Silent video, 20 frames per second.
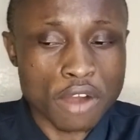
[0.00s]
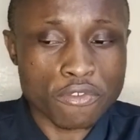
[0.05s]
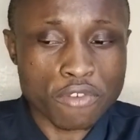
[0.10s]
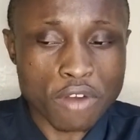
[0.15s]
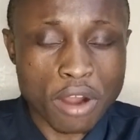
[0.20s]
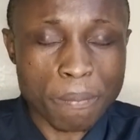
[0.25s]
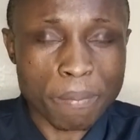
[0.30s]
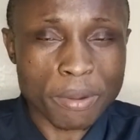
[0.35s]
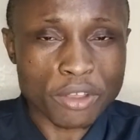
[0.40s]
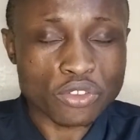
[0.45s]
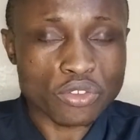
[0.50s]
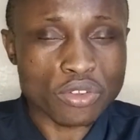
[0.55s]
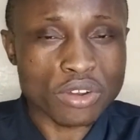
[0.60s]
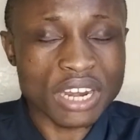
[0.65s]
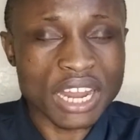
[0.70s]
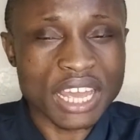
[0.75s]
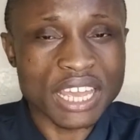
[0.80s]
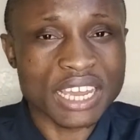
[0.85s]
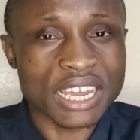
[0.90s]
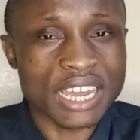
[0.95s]
For a
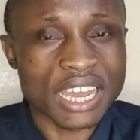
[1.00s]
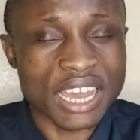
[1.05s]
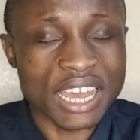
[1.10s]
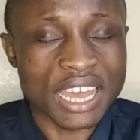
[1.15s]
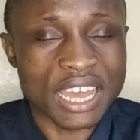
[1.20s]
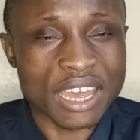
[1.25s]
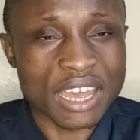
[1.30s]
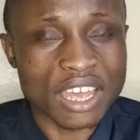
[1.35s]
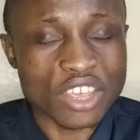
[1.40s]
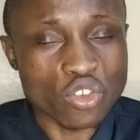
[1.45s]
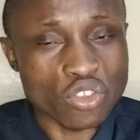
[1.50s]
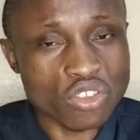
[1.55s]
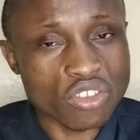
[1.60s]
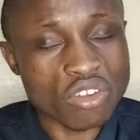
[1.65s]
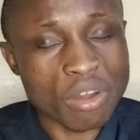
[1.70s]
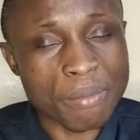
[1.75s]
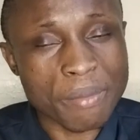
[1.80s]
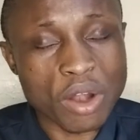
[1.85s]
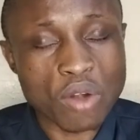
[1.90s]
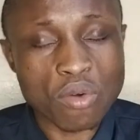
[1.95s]
person like uh, Eugene
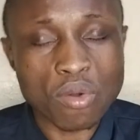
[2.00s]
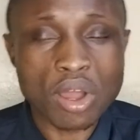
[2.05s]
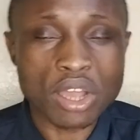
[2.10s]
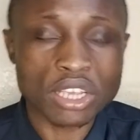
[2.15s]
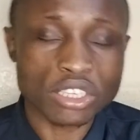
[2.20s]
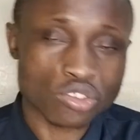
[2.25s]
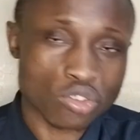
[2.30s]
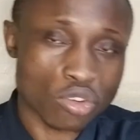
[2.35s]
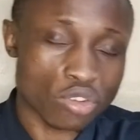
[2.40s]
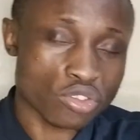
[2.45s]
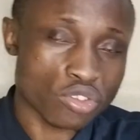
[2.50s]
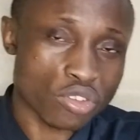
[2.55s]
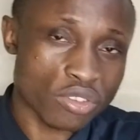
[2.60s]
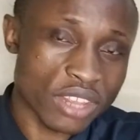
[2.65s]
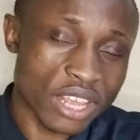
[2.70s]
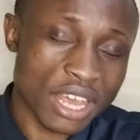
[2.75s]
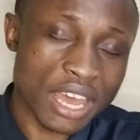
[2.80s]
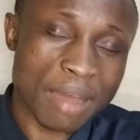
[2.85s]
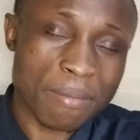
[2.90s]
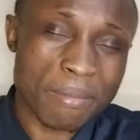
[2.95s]
Wamalwa is also
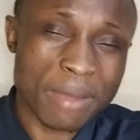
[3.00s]
there,